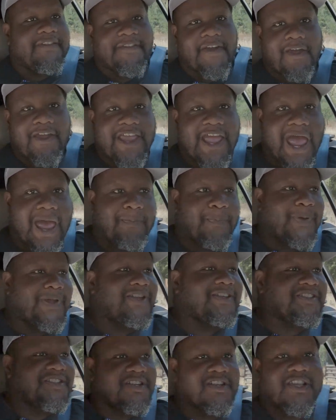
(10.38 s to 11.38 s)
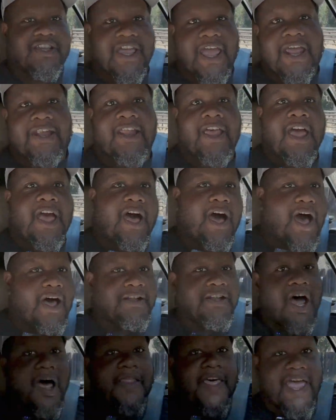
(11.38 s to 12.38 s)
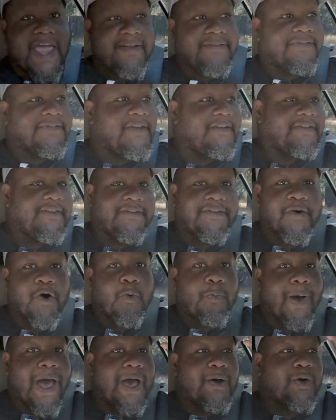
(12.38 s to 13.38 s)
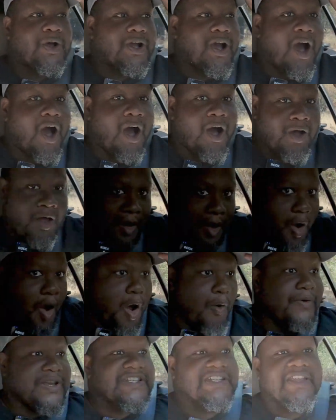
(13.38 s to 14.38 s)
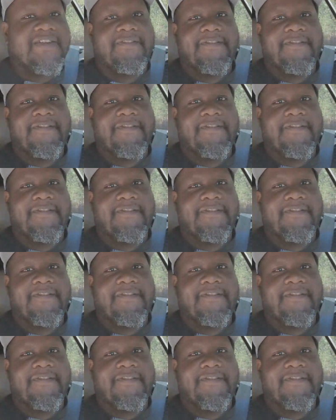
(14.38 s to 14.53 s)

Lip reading: very happy to get another N54 power car, obviously